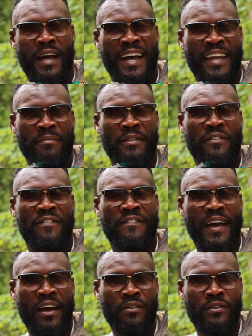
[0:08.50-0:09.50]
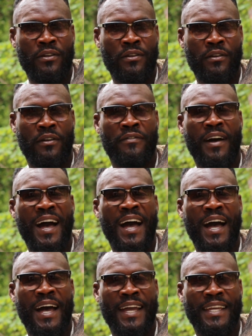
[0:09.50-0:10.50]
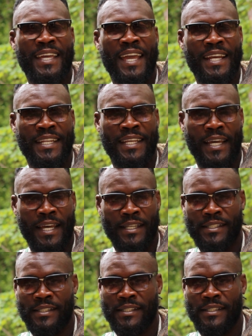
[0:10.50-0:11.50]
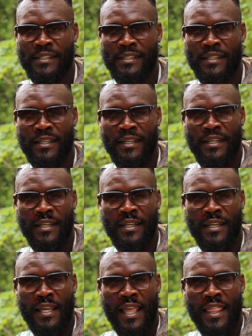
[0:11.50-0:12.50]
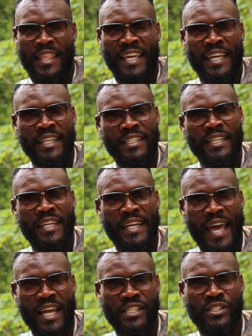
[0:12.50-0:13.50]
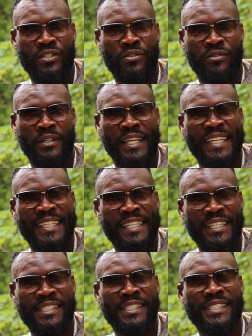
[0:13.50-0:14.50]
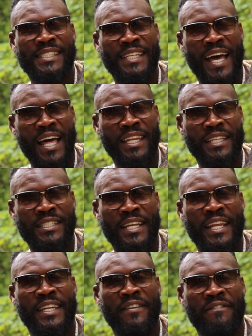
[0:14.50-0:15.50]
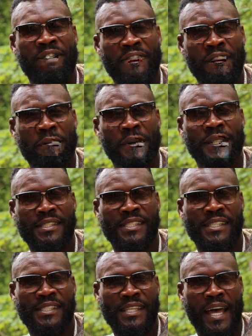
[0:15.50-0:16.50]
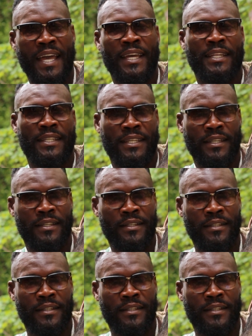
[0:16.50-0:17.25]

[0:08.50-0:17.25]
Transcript: I am the founder of IIKDS, the International Indigenous Knowledge and Development Society.